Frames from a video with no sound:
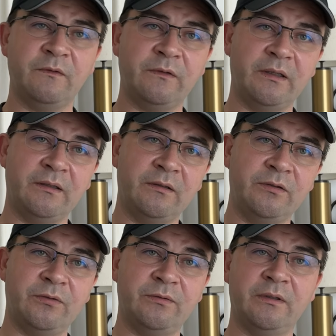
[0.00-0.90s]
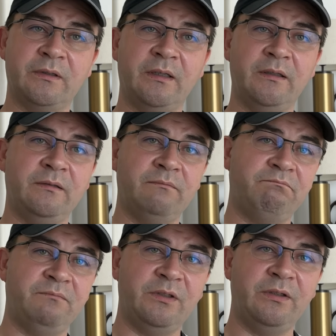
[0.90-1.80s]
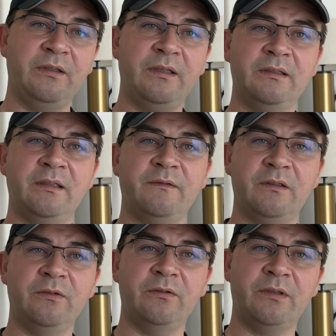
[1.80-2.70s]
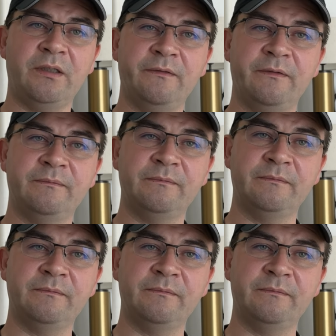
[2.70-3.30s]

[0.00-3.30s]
flying the drone in Thailand 3 days after you arrive.